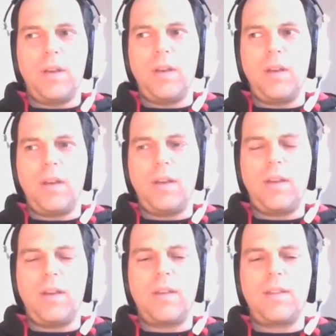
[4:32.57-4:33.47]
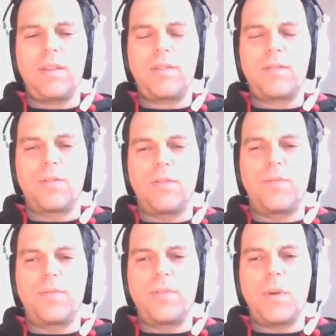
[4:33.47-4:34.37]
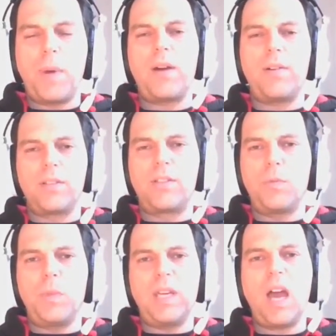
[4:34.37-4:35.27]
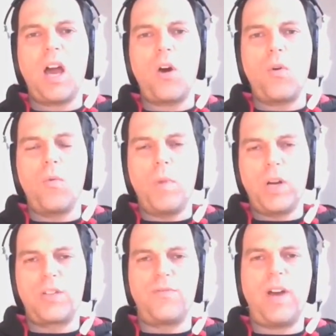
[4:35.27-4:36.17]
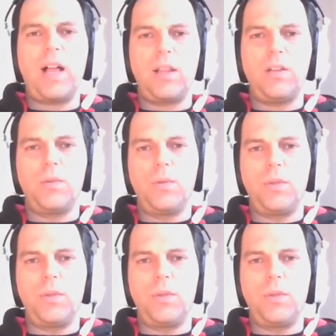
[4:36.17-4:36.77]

uh, sort of apparent to me how much value